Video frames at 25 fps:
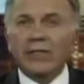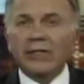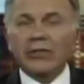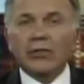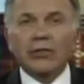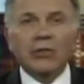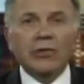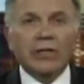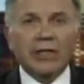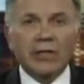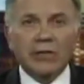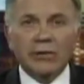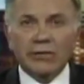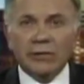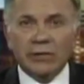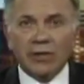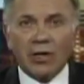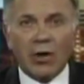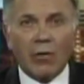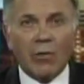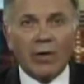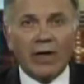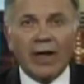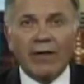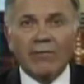2 years
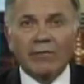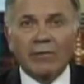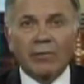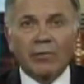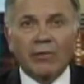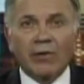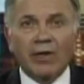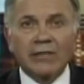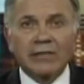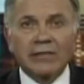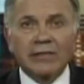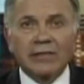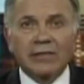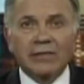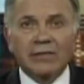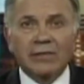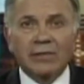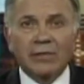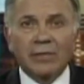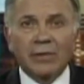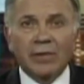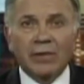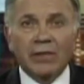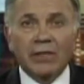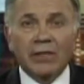ago, we gave the president the
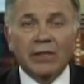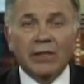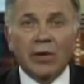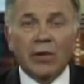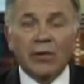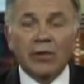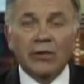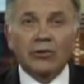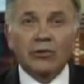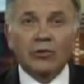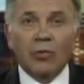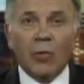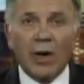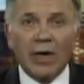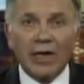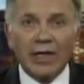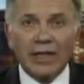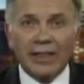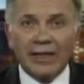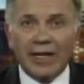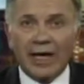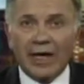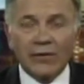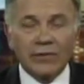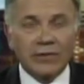ability to go to
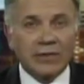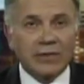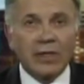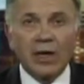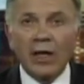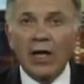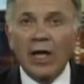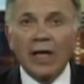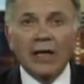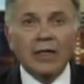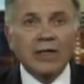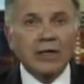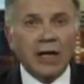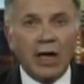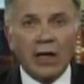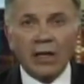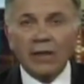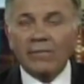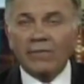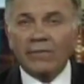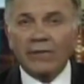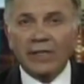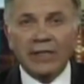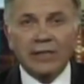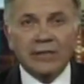20,000. None
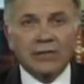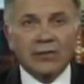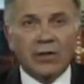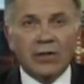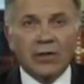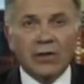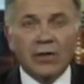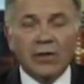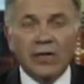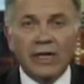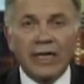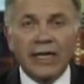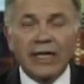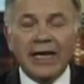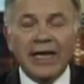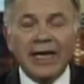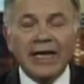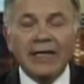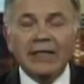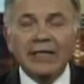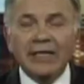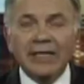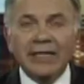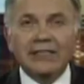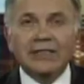of these are, he
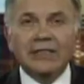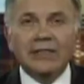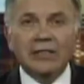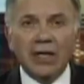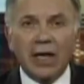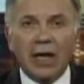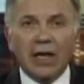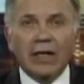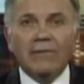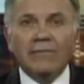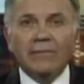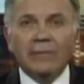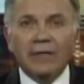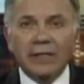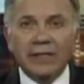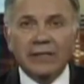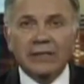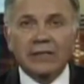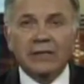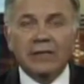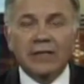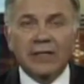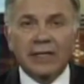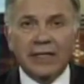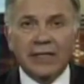needs none of
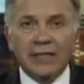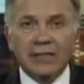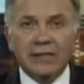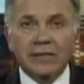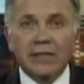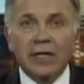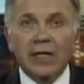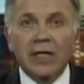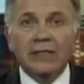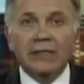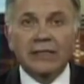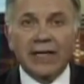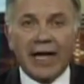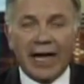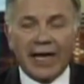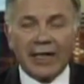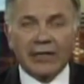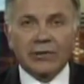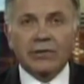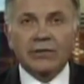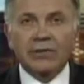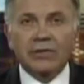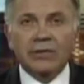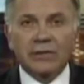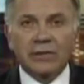these things to
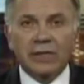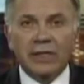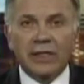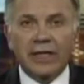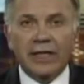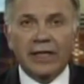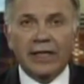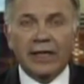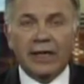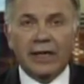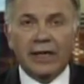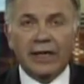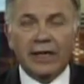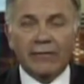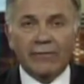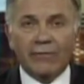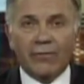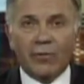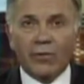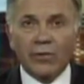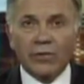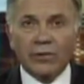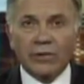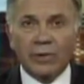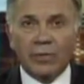actually
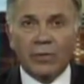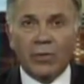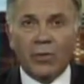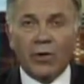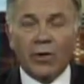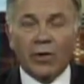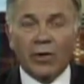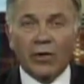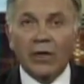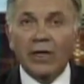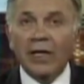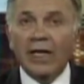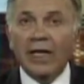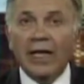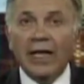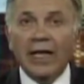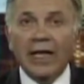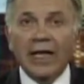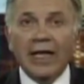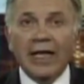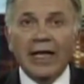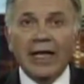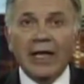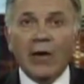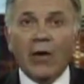enforce the border.
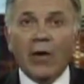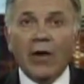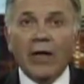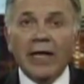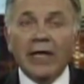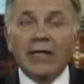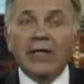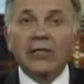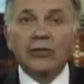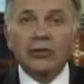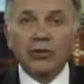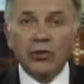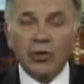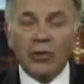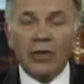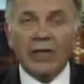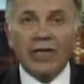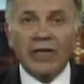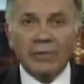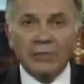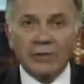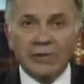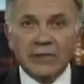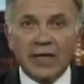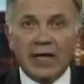He could do it
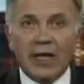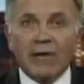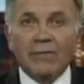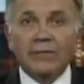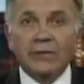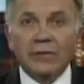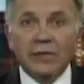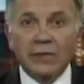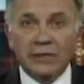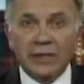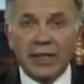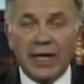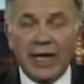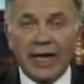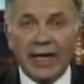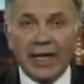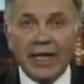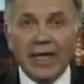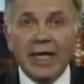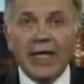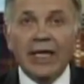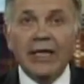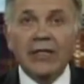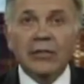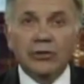himself today.
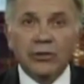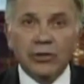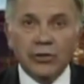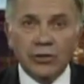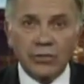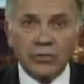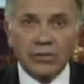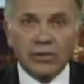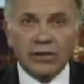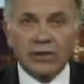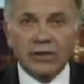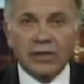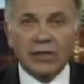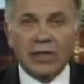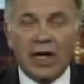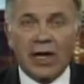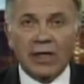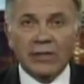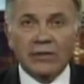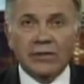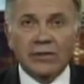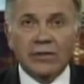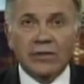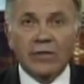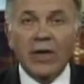He chooses
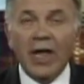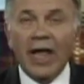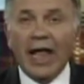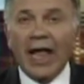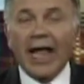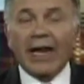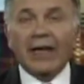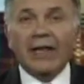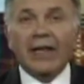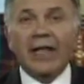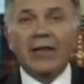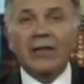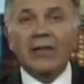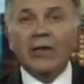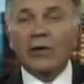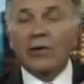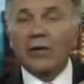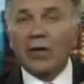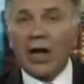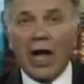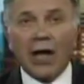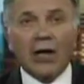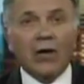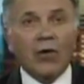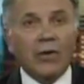not to, and they're
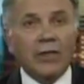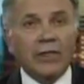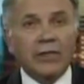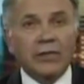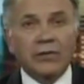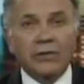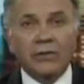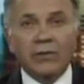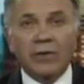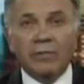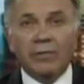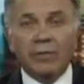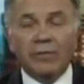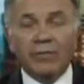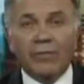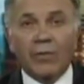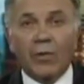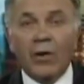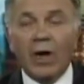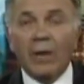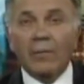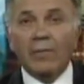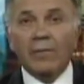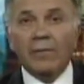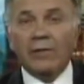not going to do it
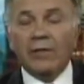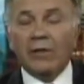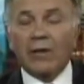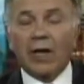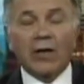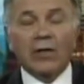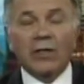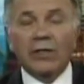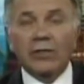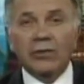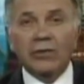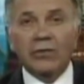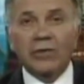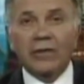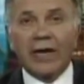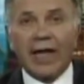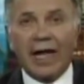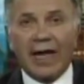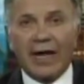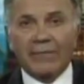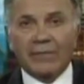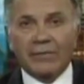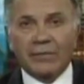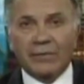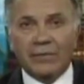before. They're not going to do it
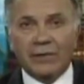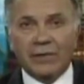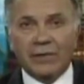after